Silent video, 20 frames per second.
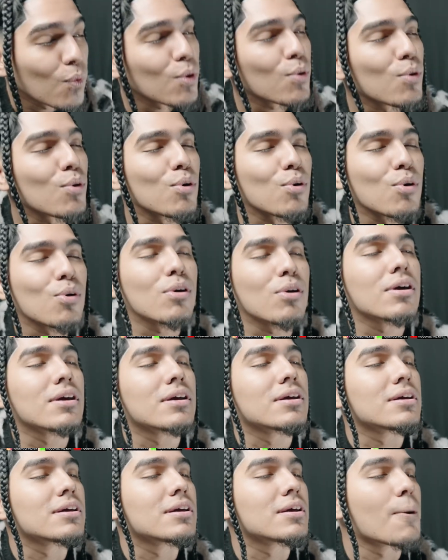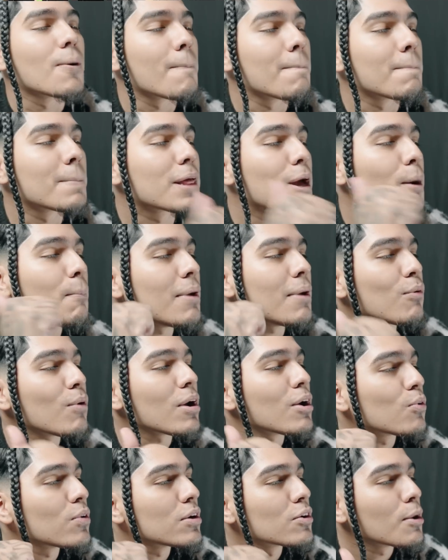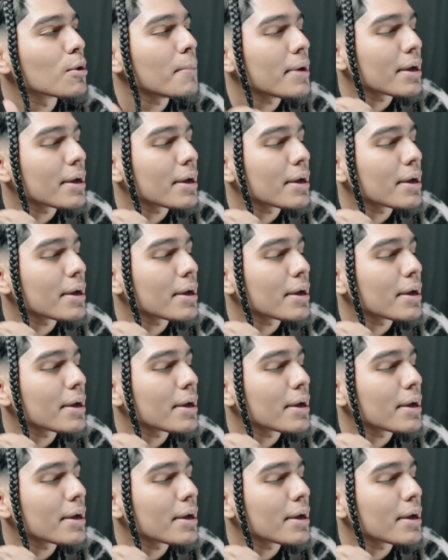Wait. Come back right quick.